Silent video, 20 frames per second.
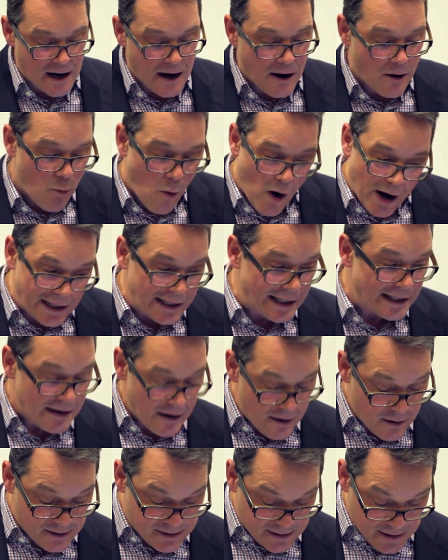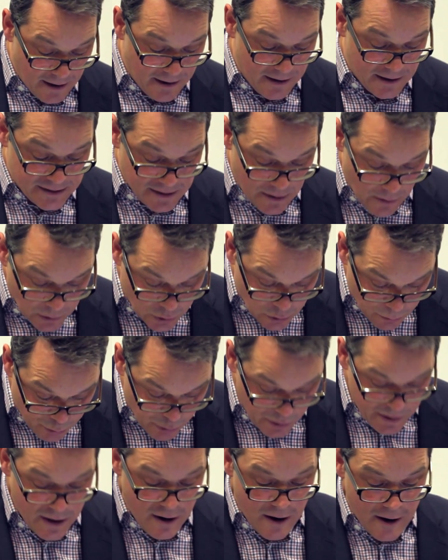uh, widely known as, a, uh, as an
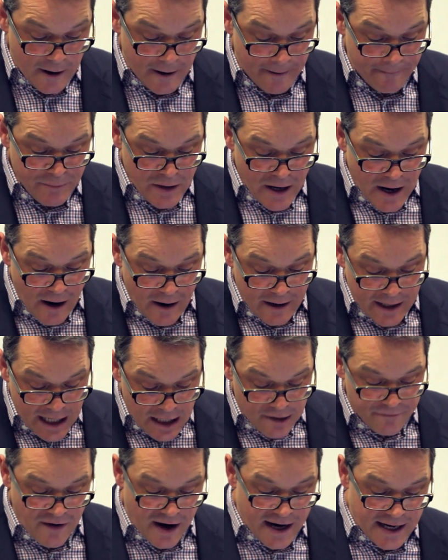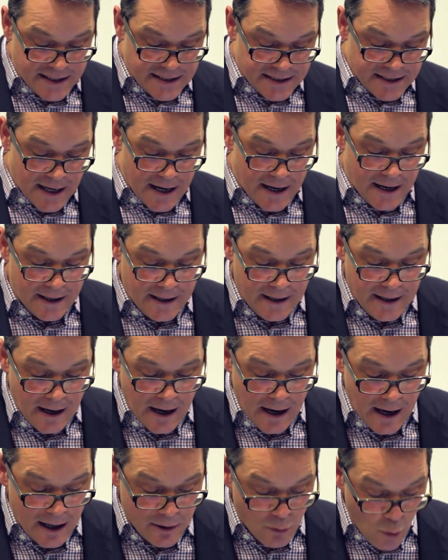entrepreneur, an innovator, uh,
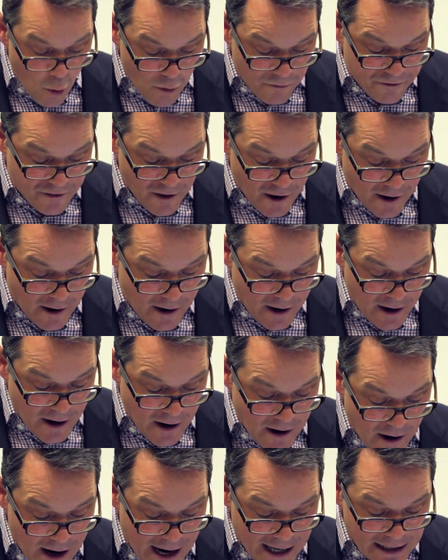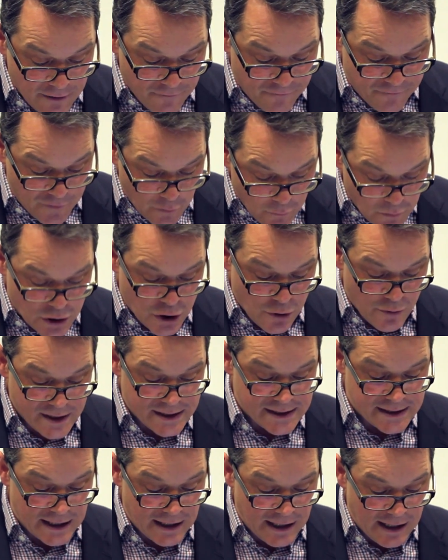an author, and a
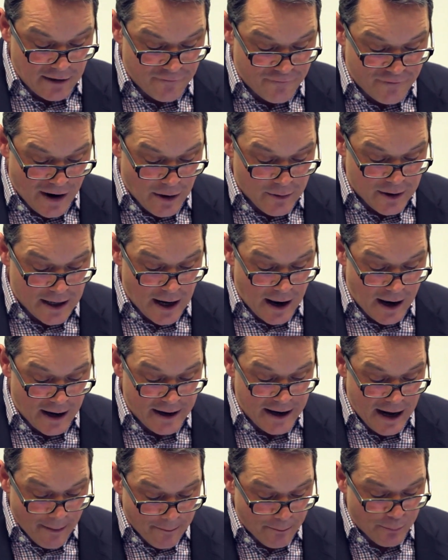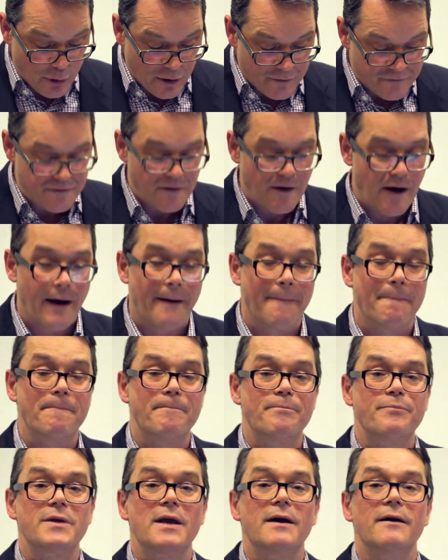futurist. He, he founded a, a number of
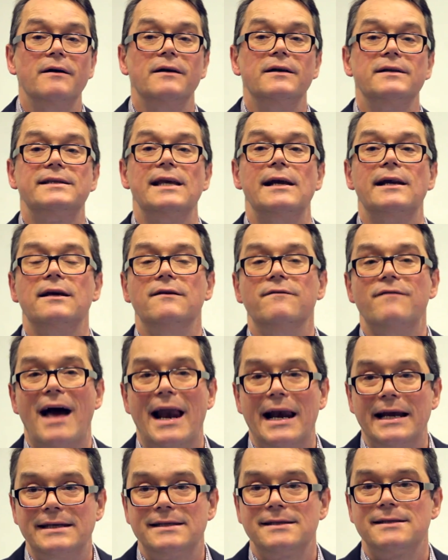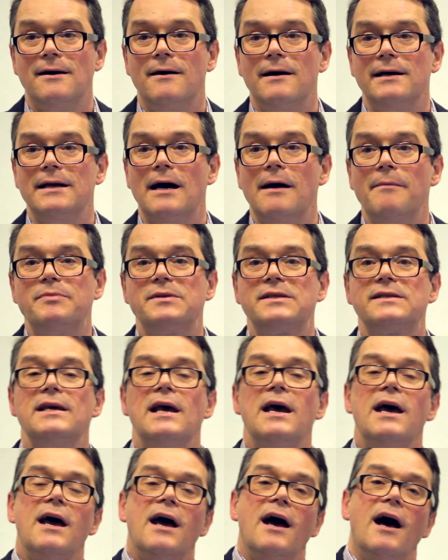um, Silicon Valley startups.
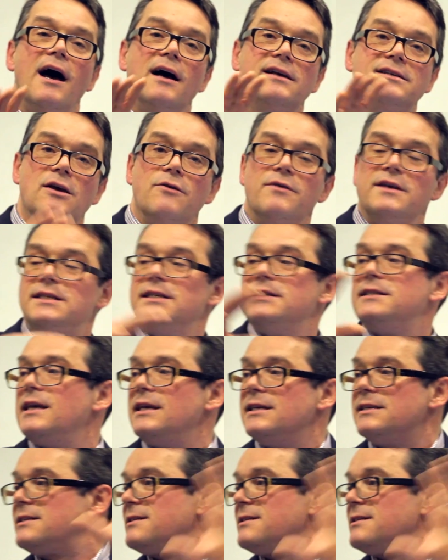so this is his